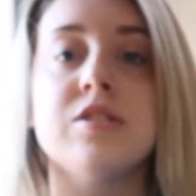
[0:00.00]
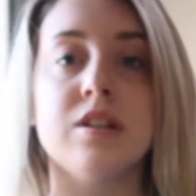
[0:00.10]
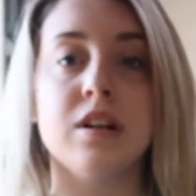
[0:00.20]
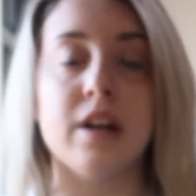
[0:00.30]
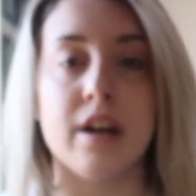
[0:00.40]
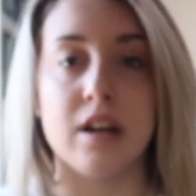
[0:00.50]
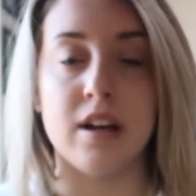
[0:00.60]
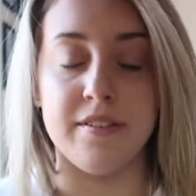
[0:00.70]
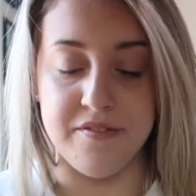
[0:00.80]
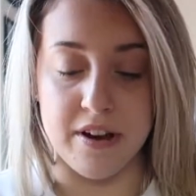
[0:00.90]
shirt,
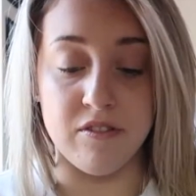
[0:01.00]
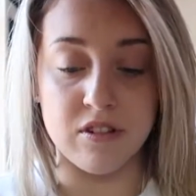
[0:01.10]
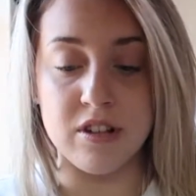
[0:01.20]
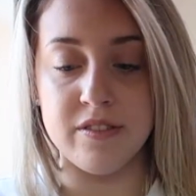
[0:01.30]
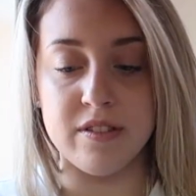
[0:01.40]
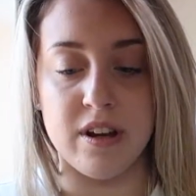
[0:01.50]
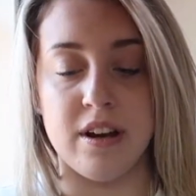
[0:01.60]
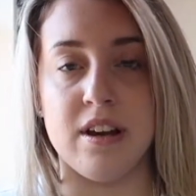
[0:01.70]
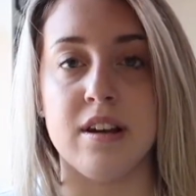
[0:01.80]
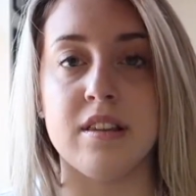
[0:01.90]
and I've never even
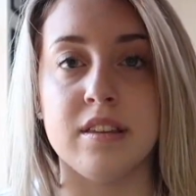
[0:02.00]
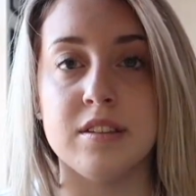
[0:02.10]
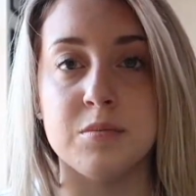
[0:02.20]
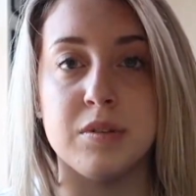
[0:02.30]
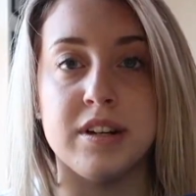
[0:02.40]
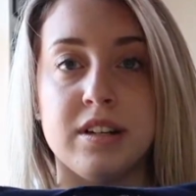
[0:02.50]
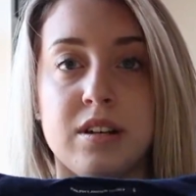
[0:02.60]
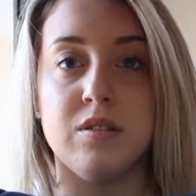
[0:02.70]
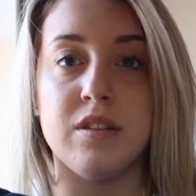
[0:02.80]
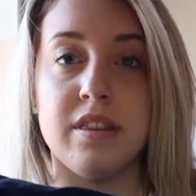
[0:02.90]
had anything this brand, I
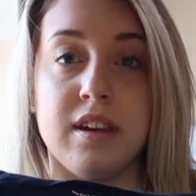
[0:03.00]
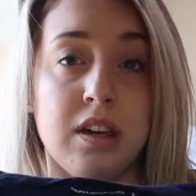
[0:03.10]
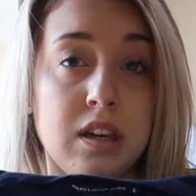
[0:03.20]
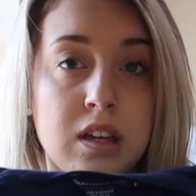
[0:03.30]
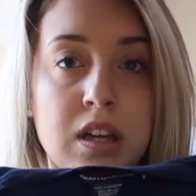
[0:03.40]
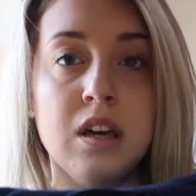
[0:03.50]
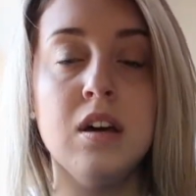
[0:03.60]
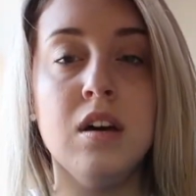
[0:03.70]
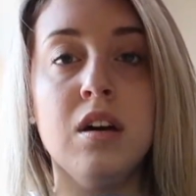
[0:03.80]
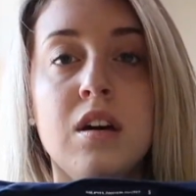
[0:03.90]
don't think.
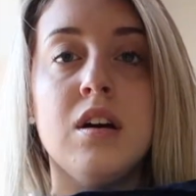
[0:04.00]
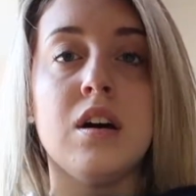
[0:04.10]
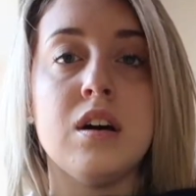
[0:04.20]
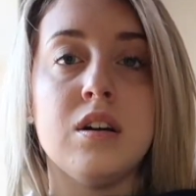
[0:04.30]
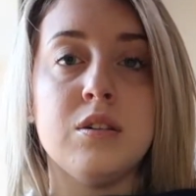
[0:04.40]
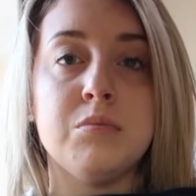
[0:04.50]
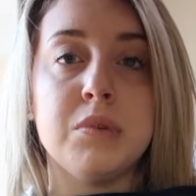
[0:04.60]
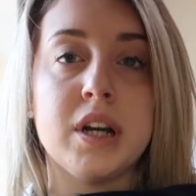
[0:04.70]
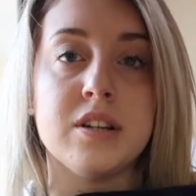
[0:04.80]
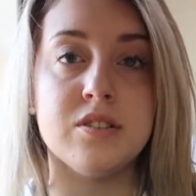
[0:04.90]

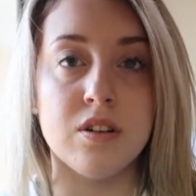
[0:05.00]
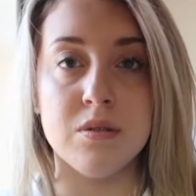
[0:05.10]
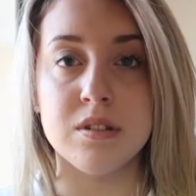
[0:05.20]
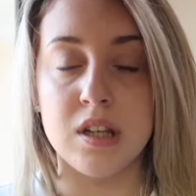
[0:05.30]
But I just thought it was